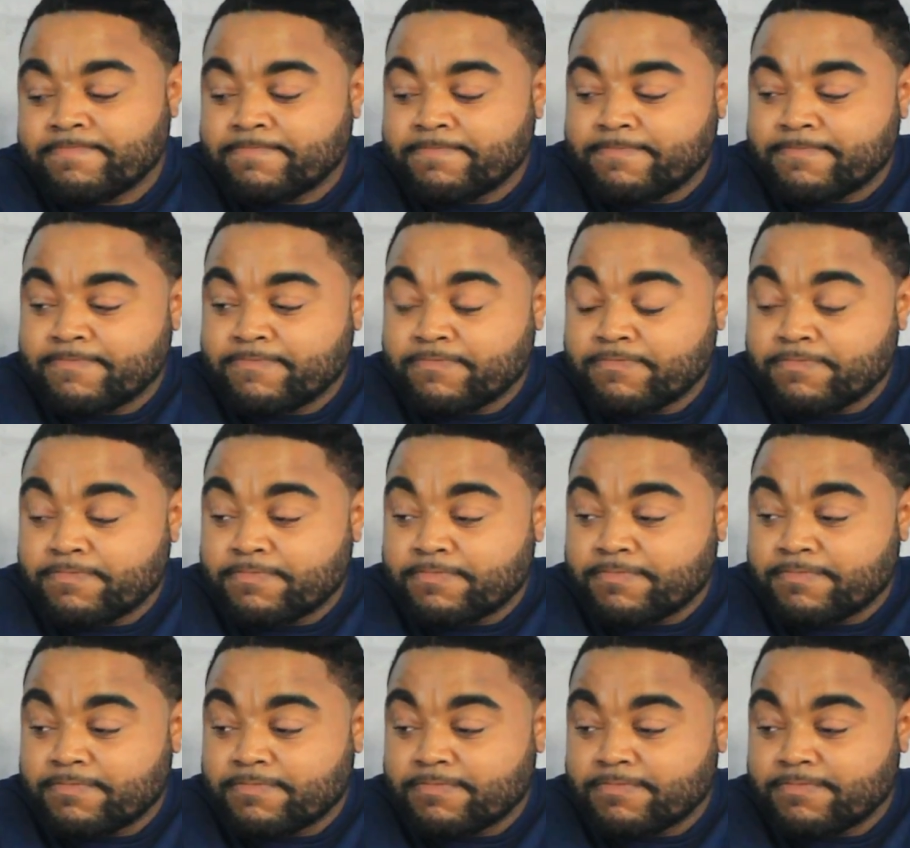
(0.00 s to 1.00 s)

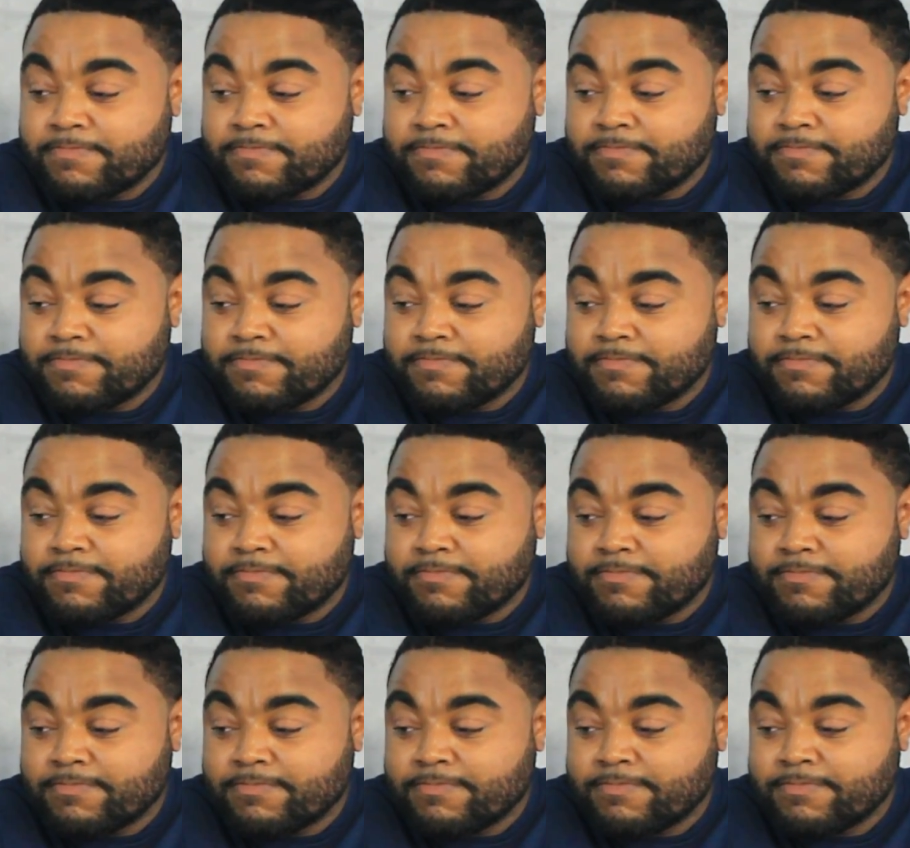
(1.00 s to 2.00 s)

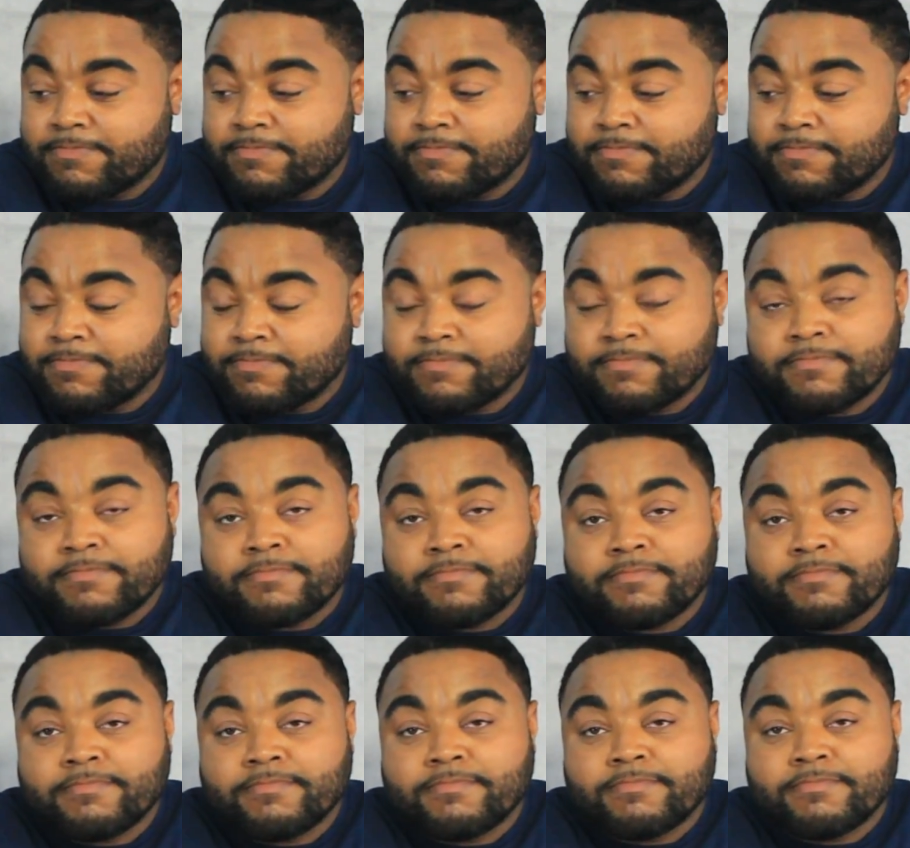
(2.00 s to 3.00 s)

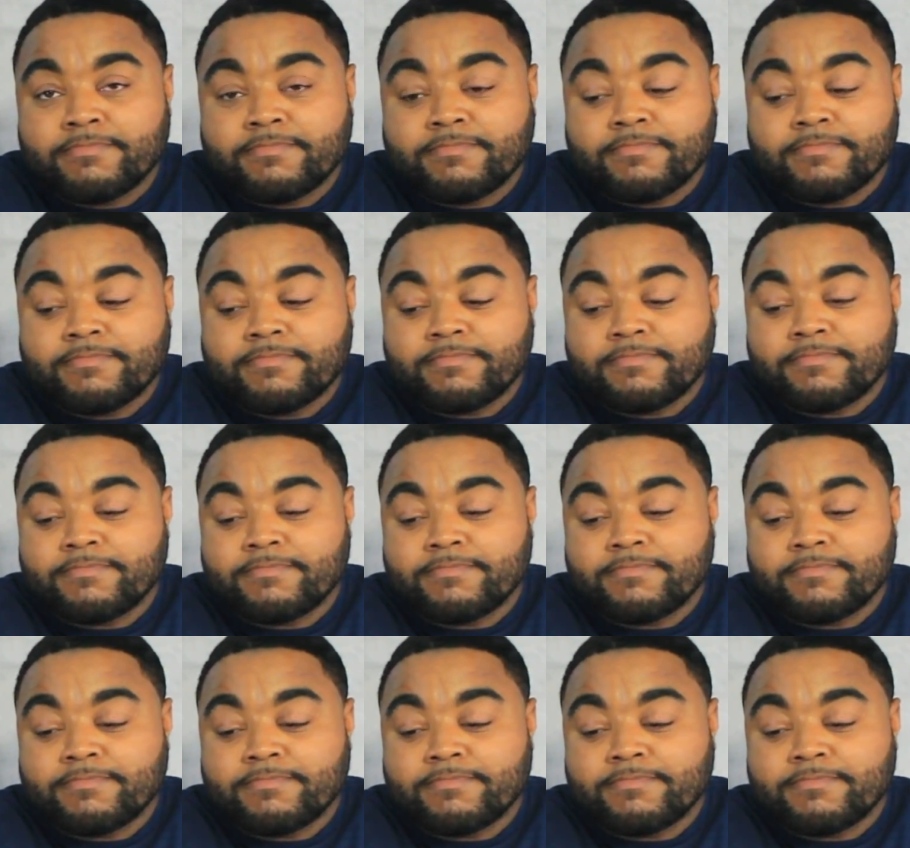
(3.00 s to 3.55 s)
(silent)